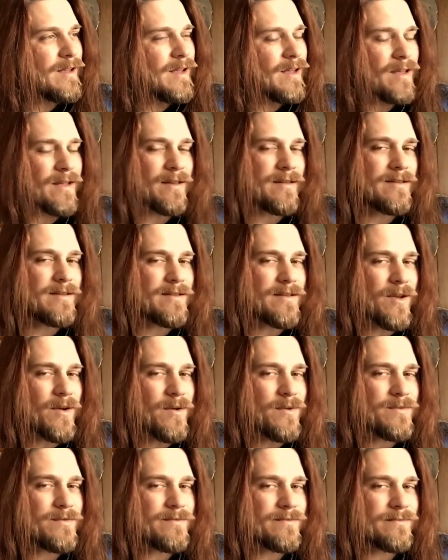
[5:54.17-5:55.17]
And
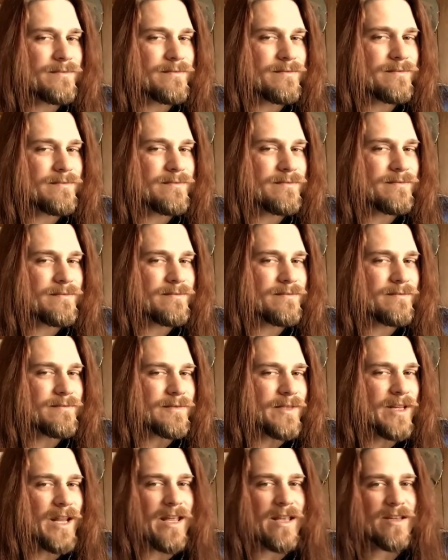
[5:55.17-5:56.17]
so
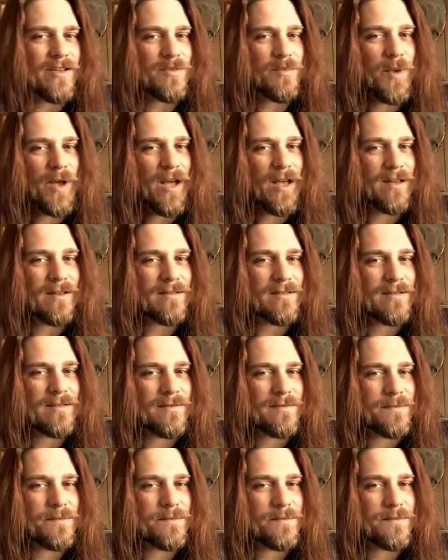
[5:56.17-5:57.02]
an age passed.